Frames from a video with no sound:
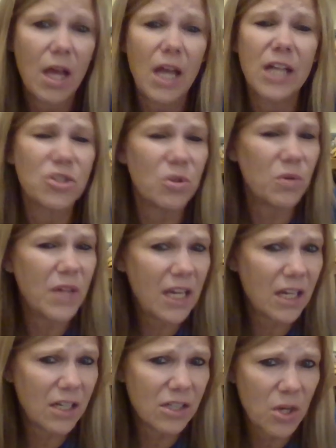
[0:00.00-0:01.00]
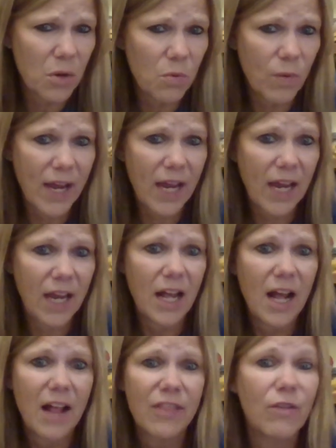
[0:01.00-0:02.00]
It's unique in its own way.
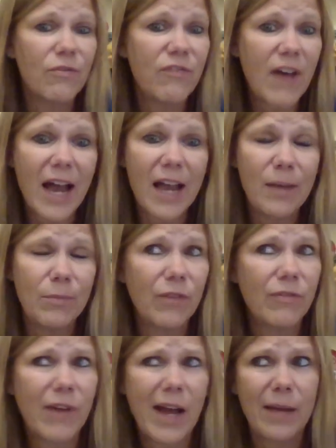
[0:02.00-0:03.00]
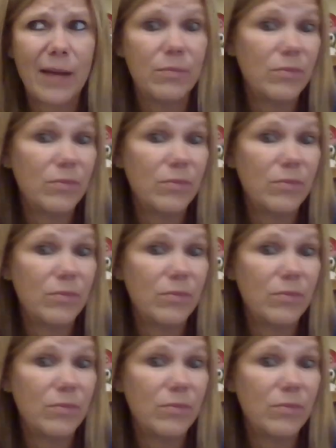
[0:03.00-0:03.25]
The vibe, the vibe,